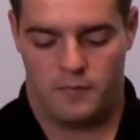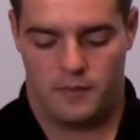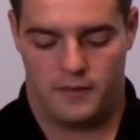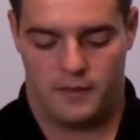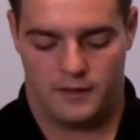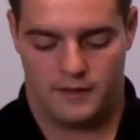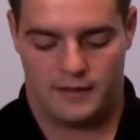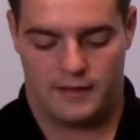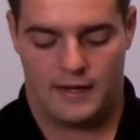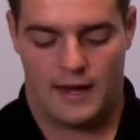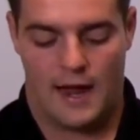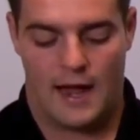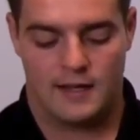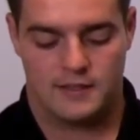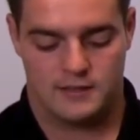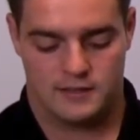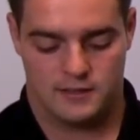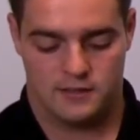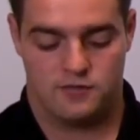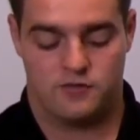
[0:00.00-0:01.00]
the
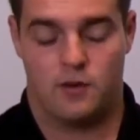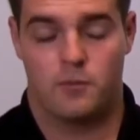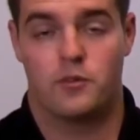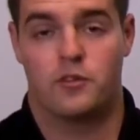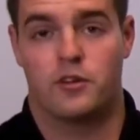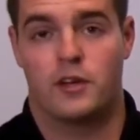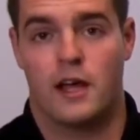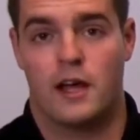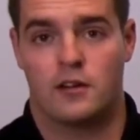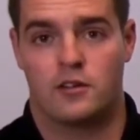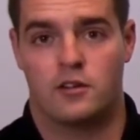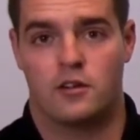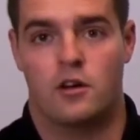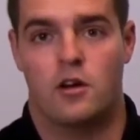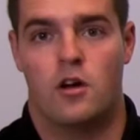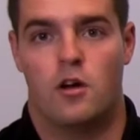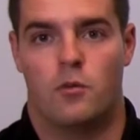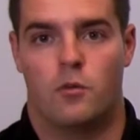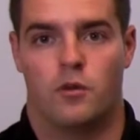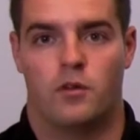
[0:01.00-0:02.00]
gases from the reactor
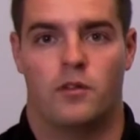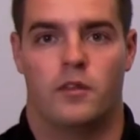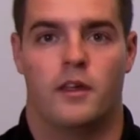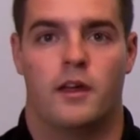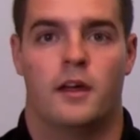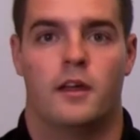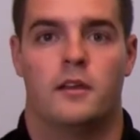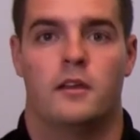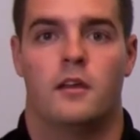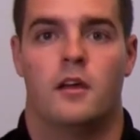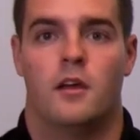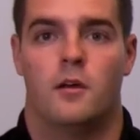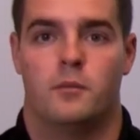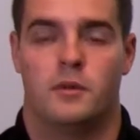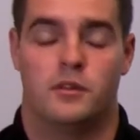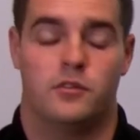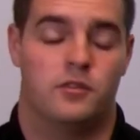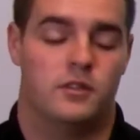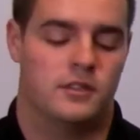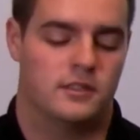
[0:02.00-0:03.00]
will then
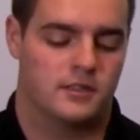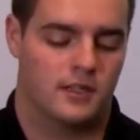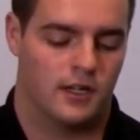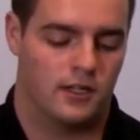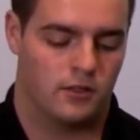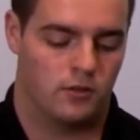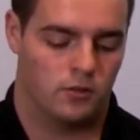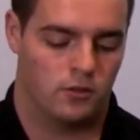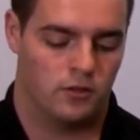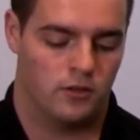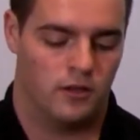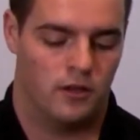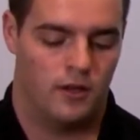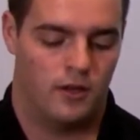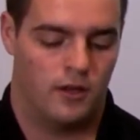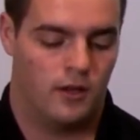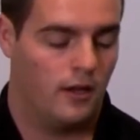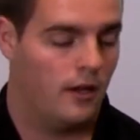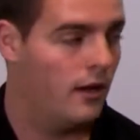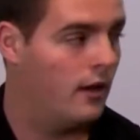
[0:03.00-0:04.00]
be recycled
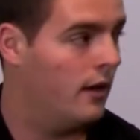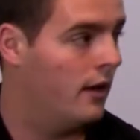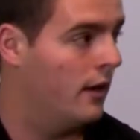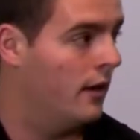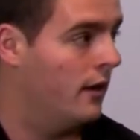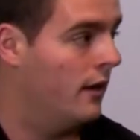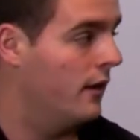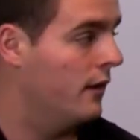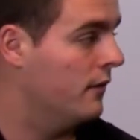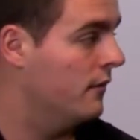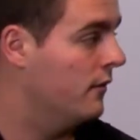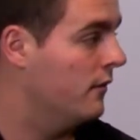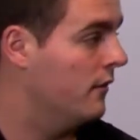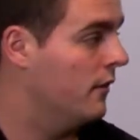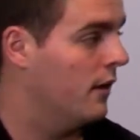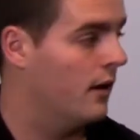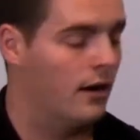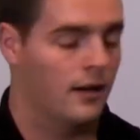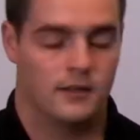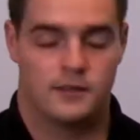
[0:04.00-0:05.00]
and
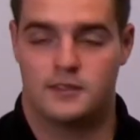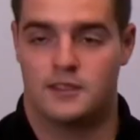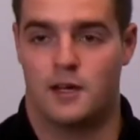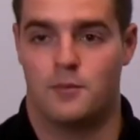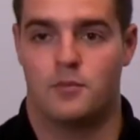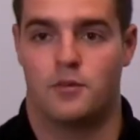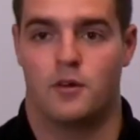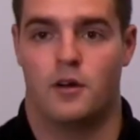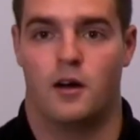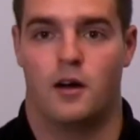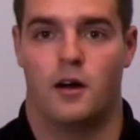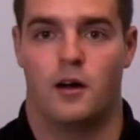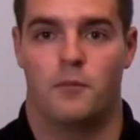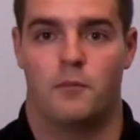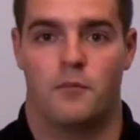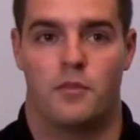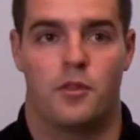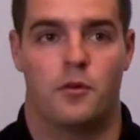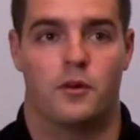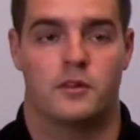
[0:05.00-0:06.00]

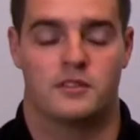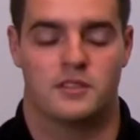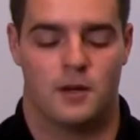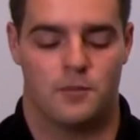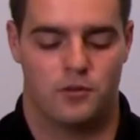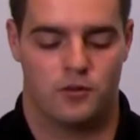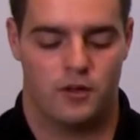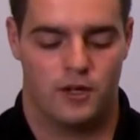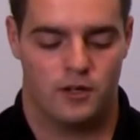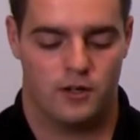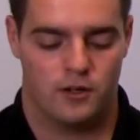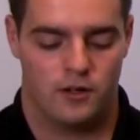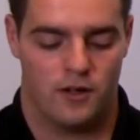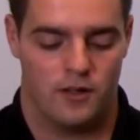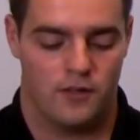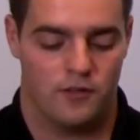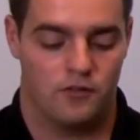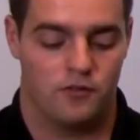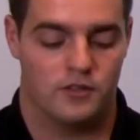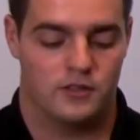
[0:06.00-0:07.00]
through a separator,
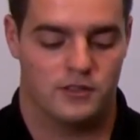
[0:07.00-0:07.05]
and then